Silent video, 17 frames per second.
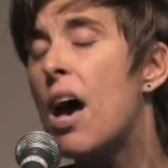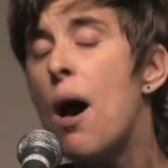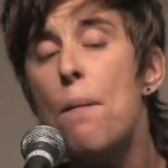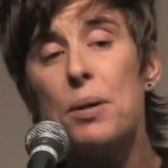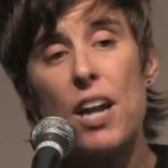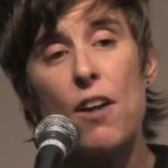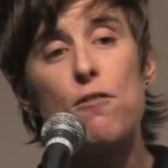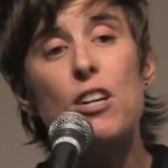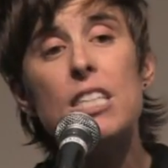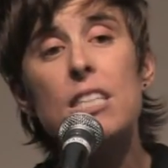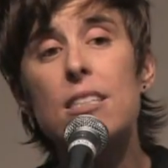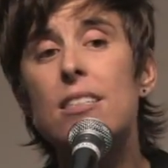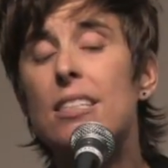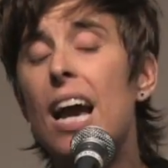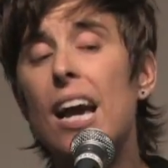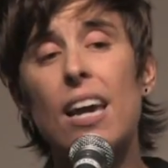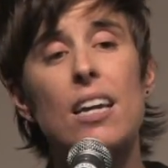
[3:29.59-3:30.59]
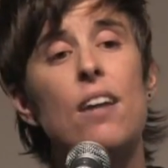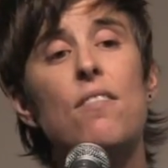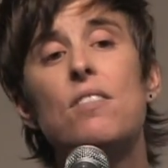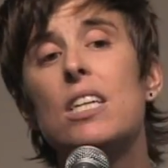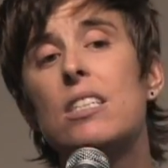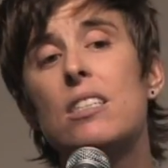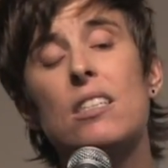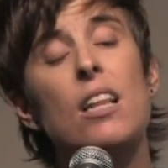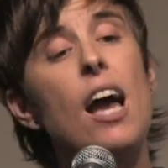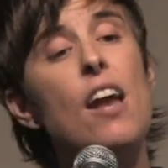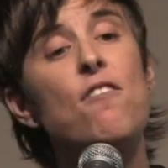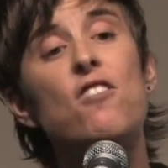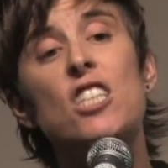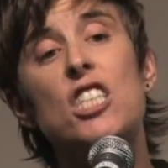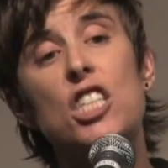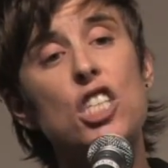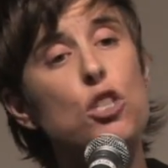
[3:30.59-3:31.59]
but every second of this
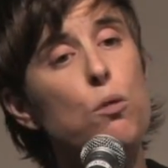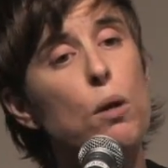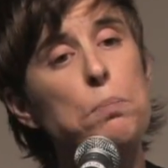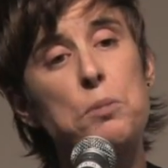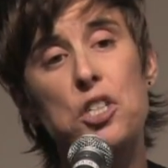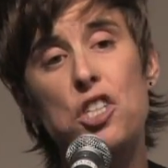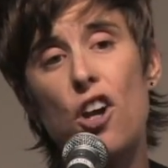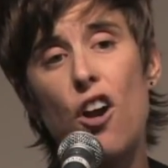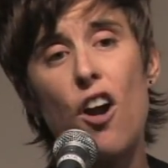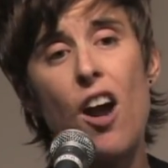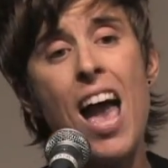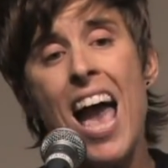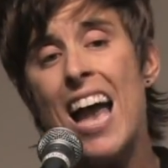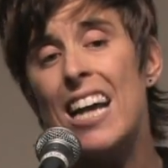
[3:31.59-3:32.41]
life is scripture.